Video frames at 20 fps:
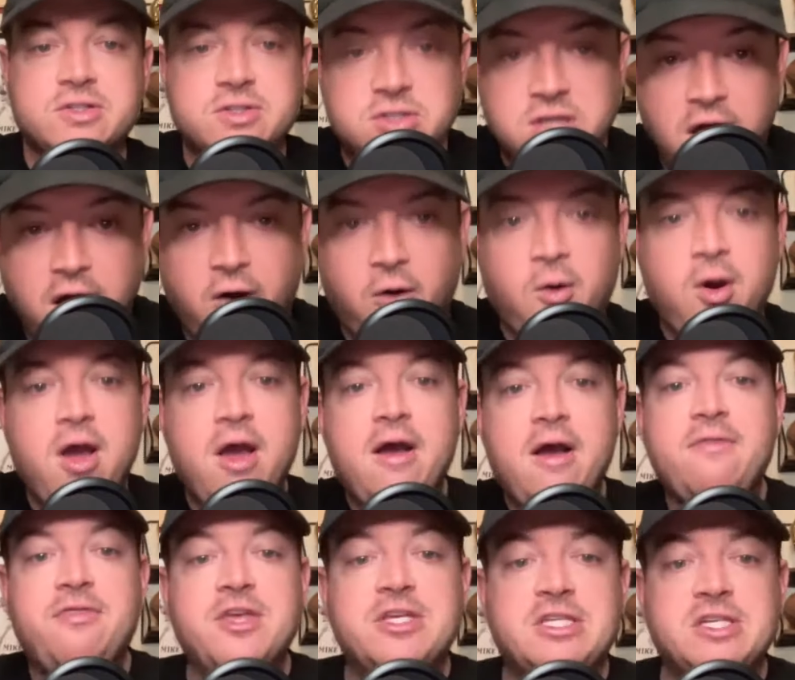So
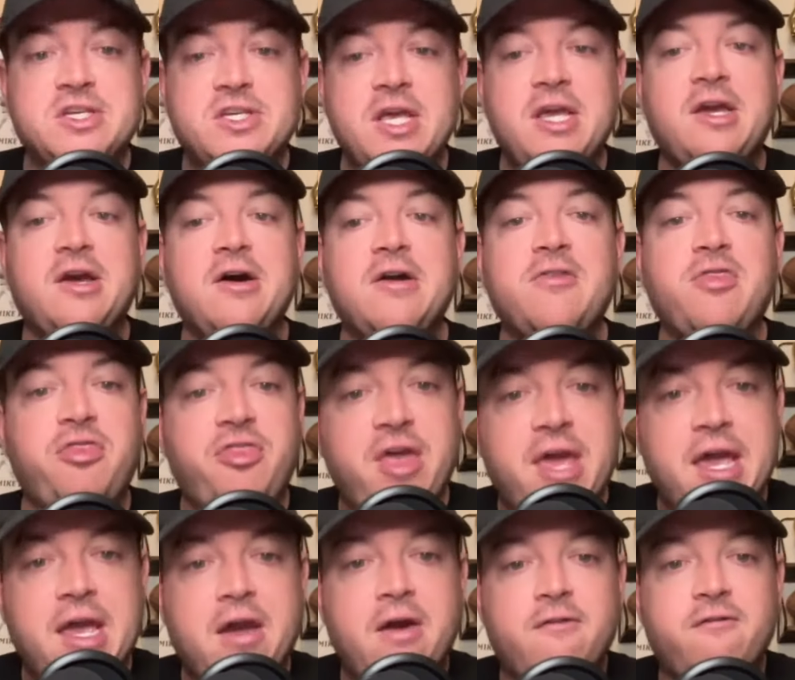this is a good
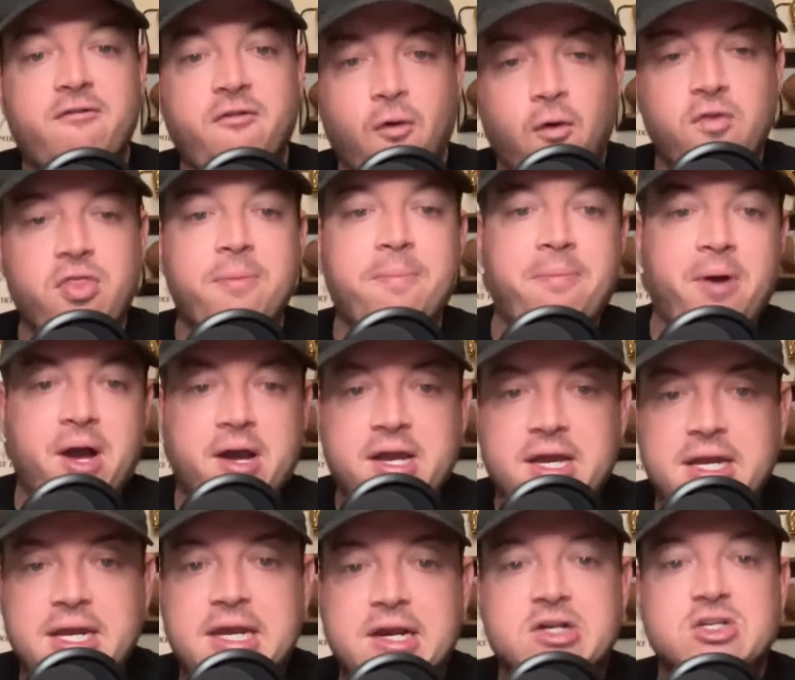thing for the
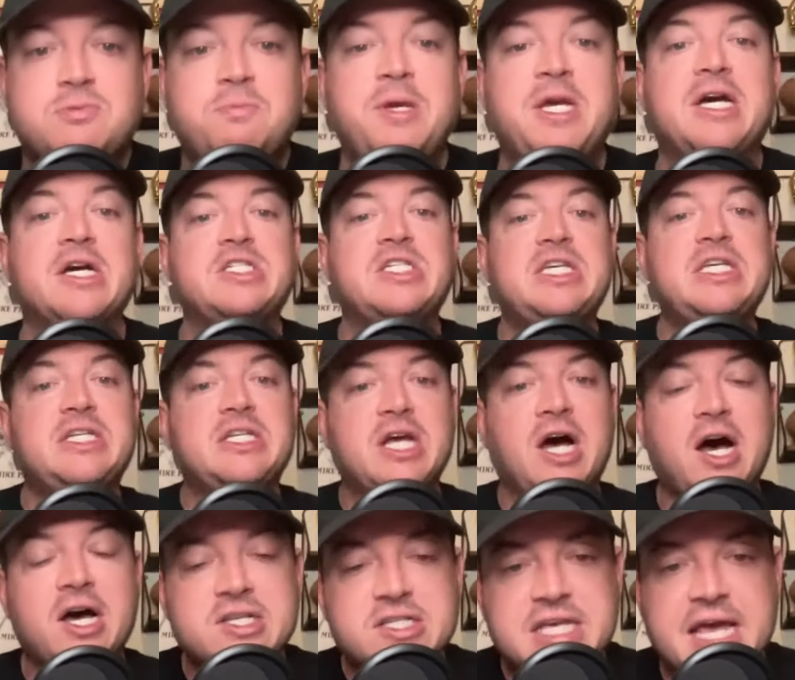Buccaneers because he
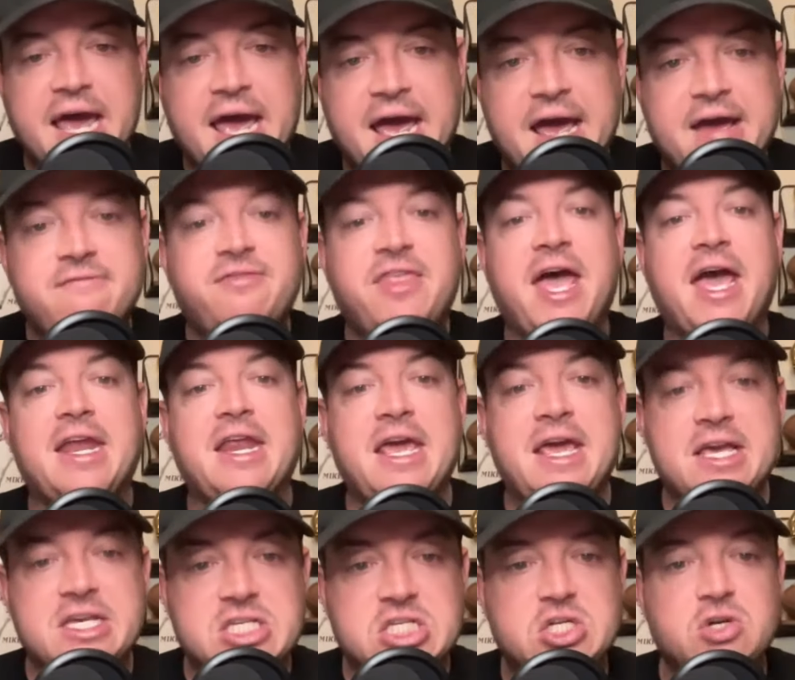does have that
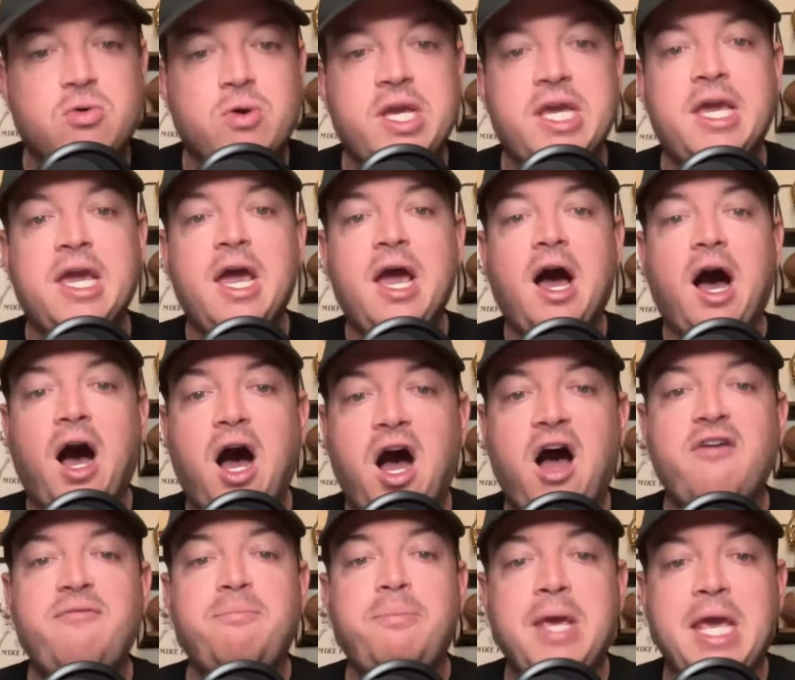history
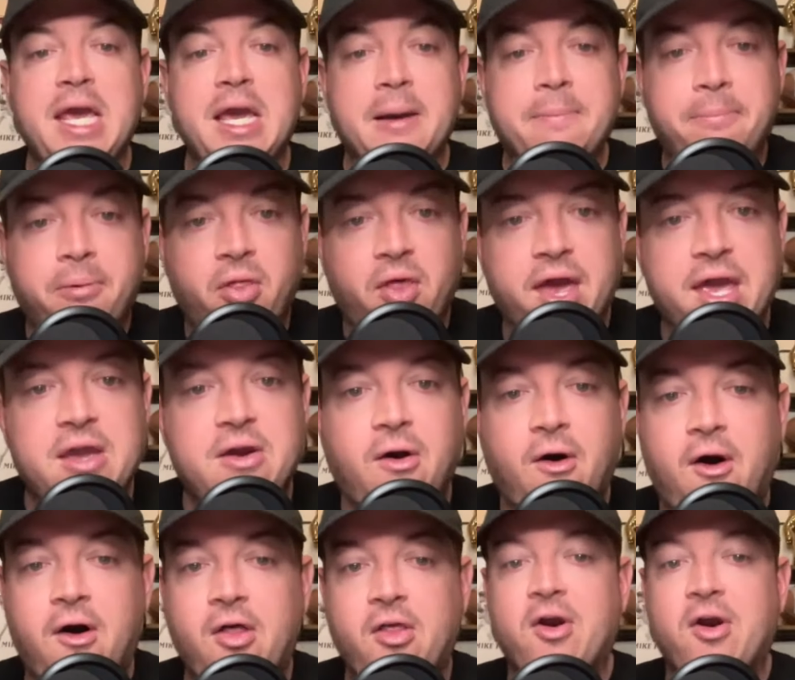of being a play
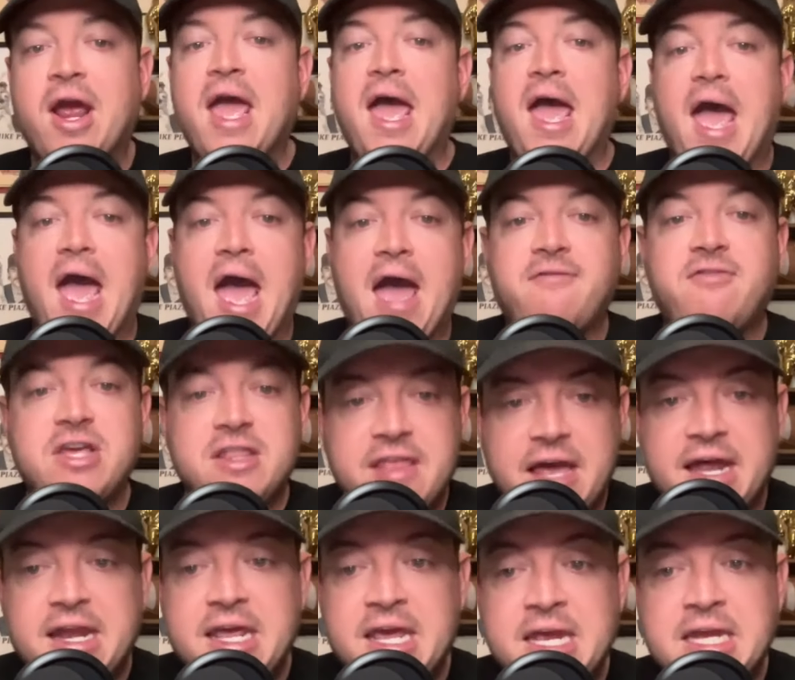caller, having
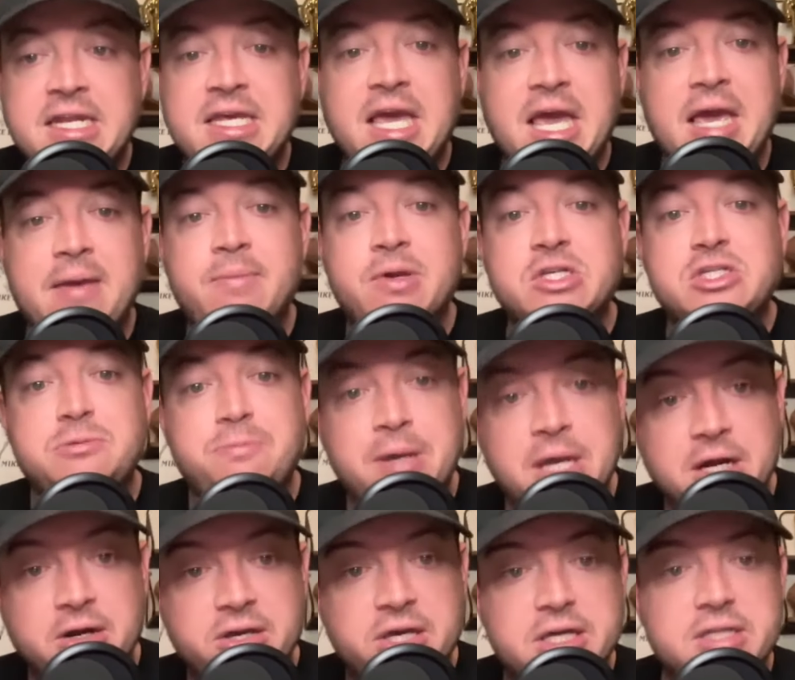that in-game
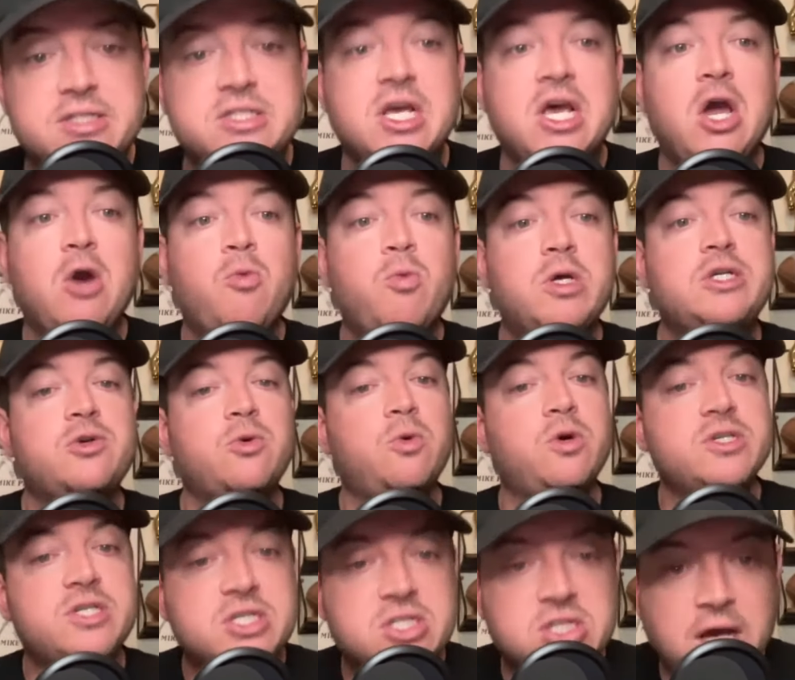experience, which
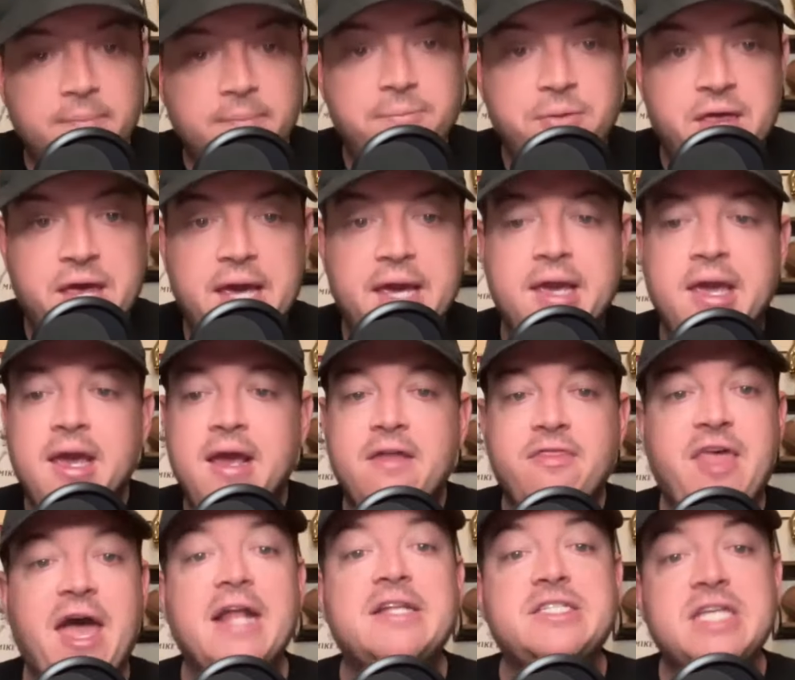was something
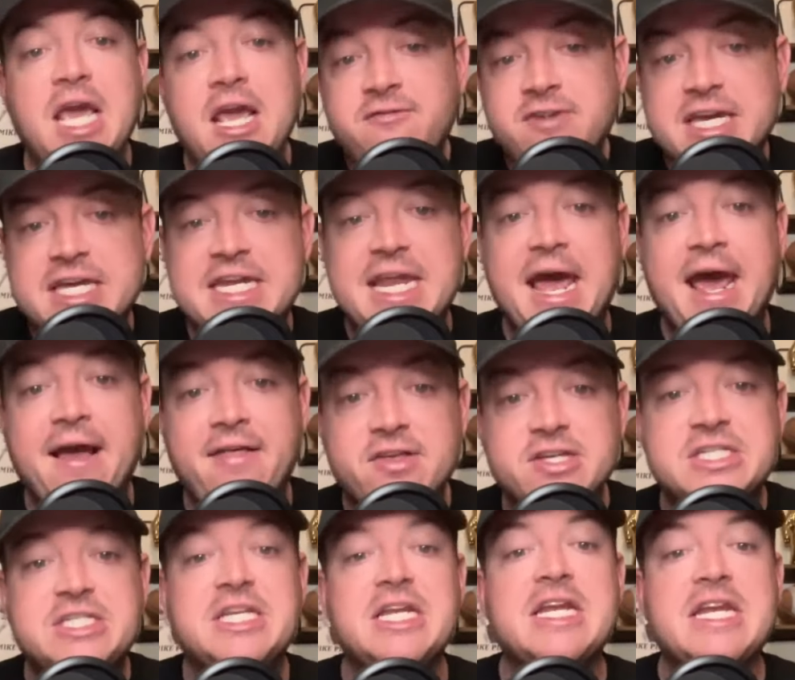that Dave
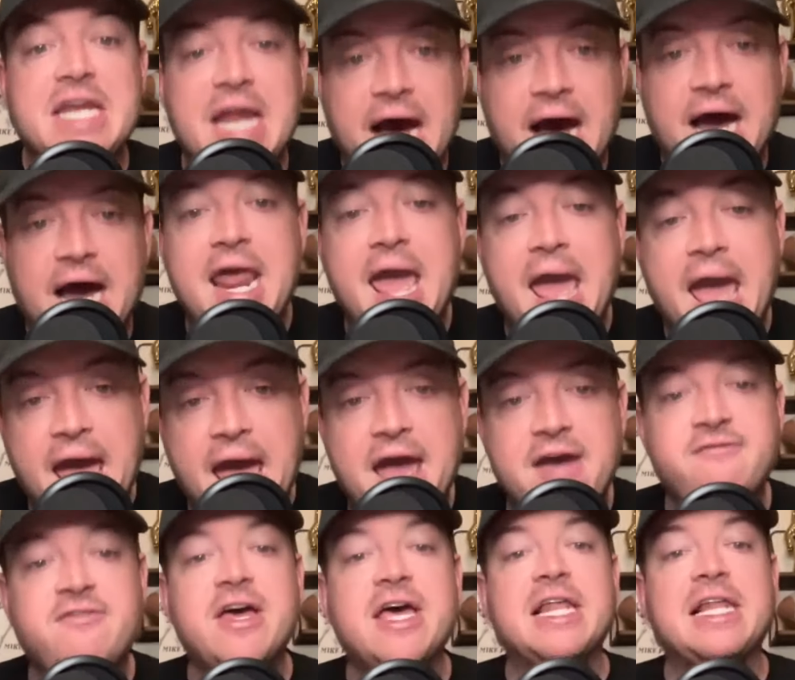Canales did not
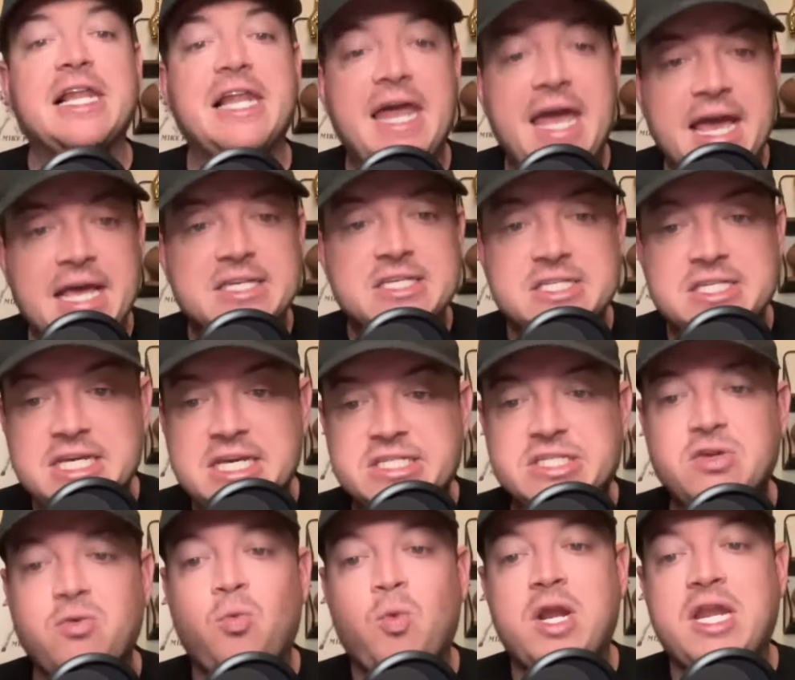have last
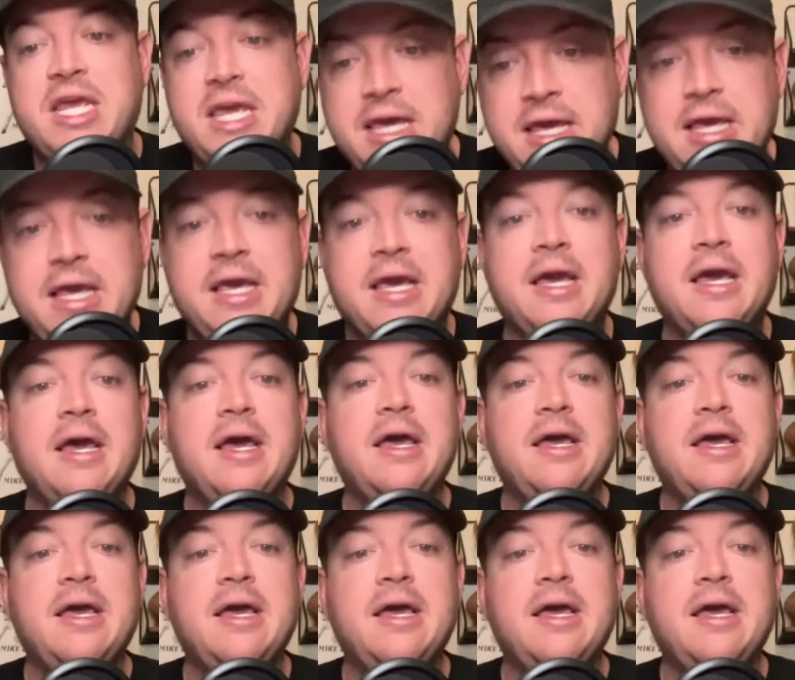season when he